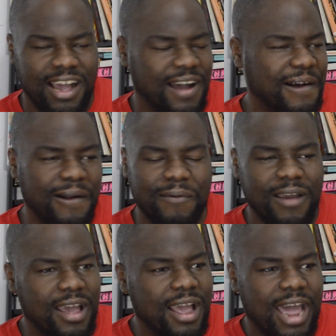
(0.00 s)

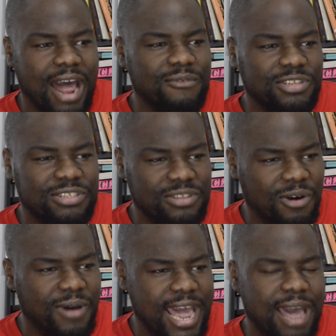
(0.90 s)
I was
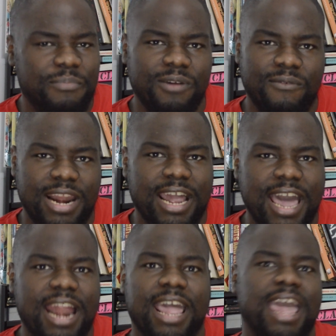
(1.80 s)
so happy when I
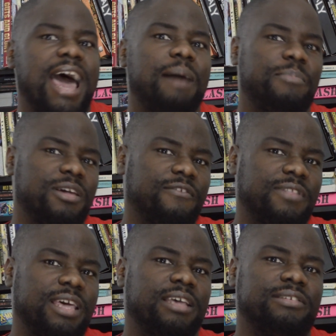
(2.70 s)
got a copy
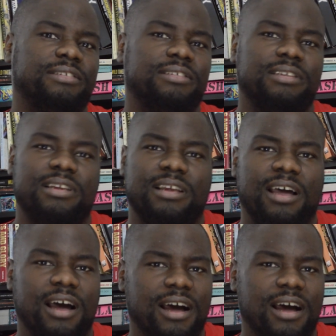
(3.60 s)
of this.